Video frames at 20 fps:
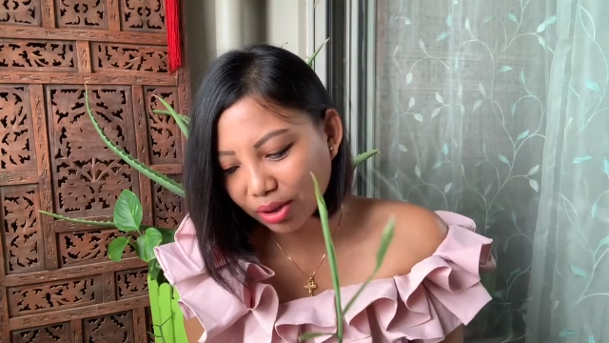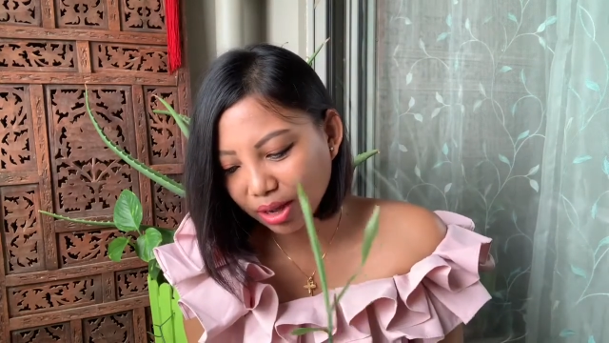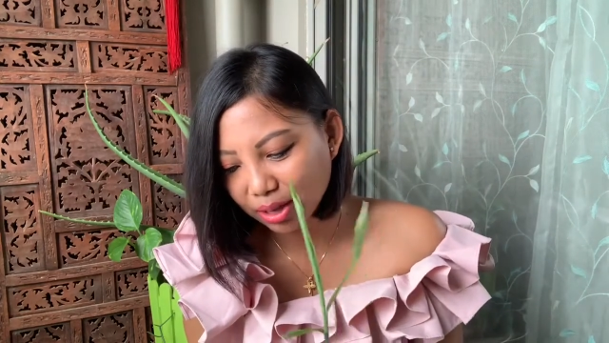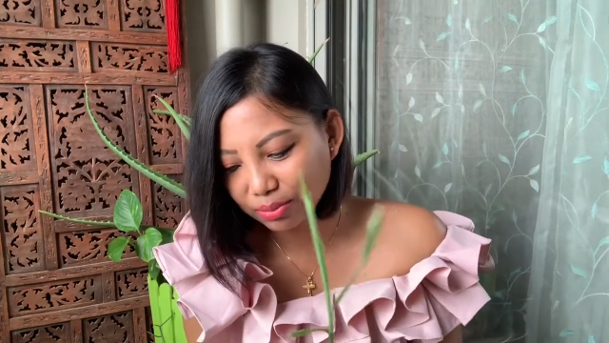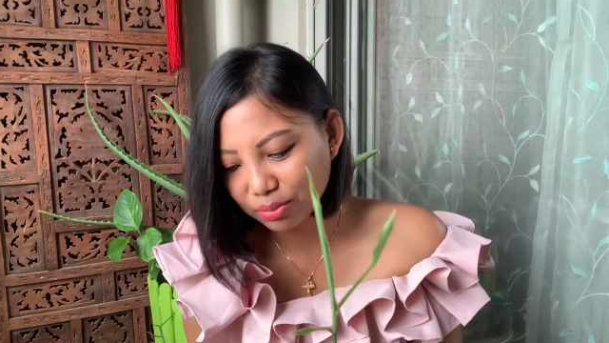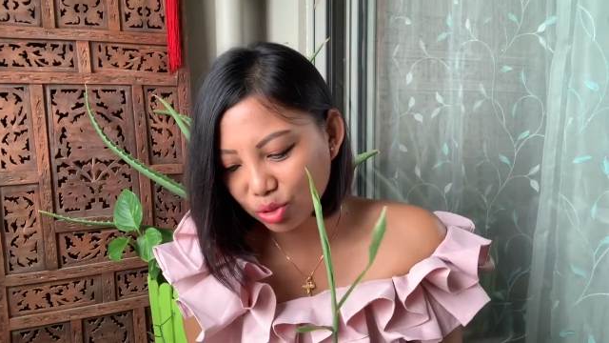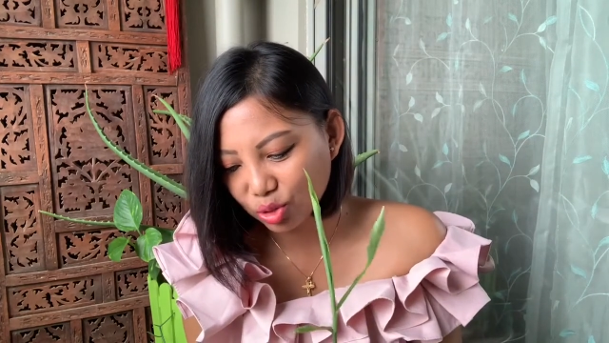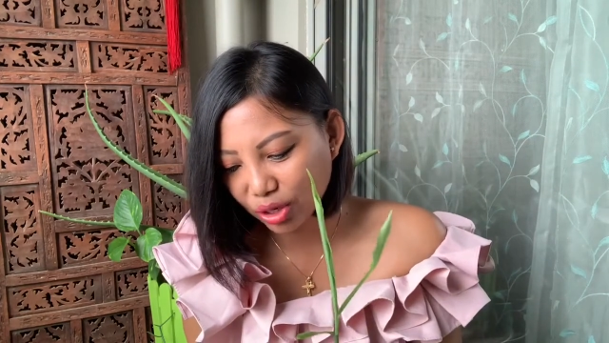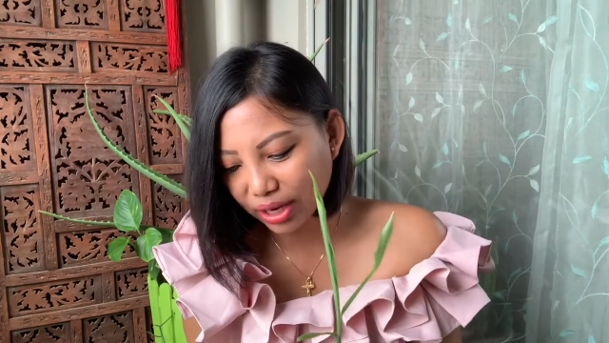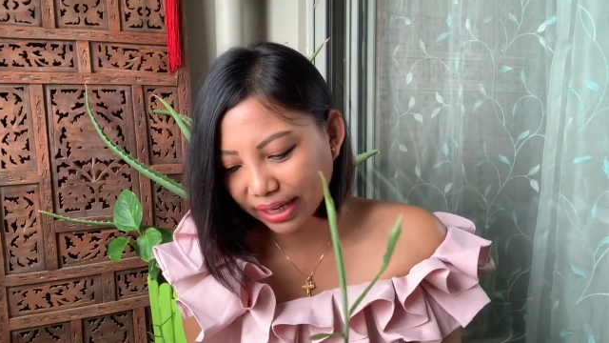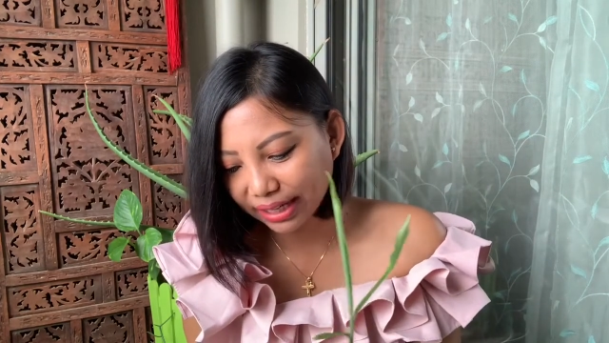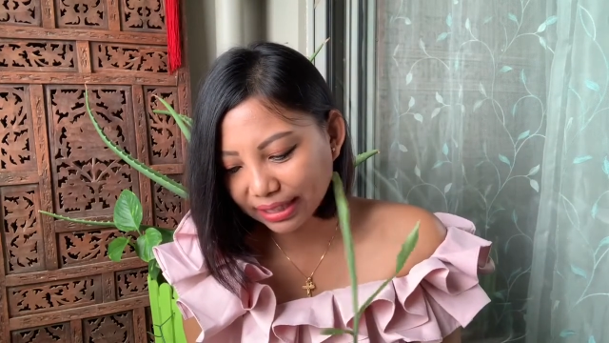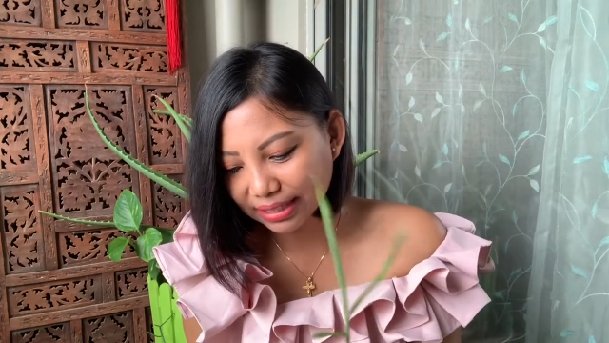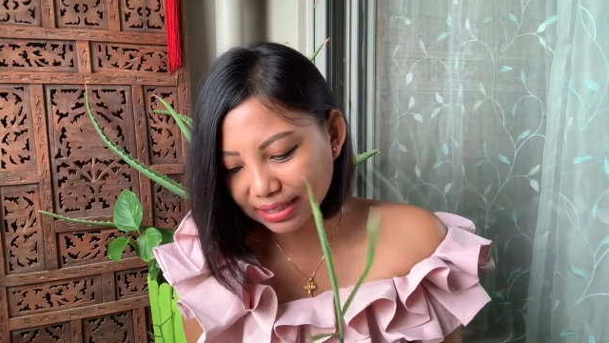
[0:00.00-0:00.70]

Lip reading: I'm trying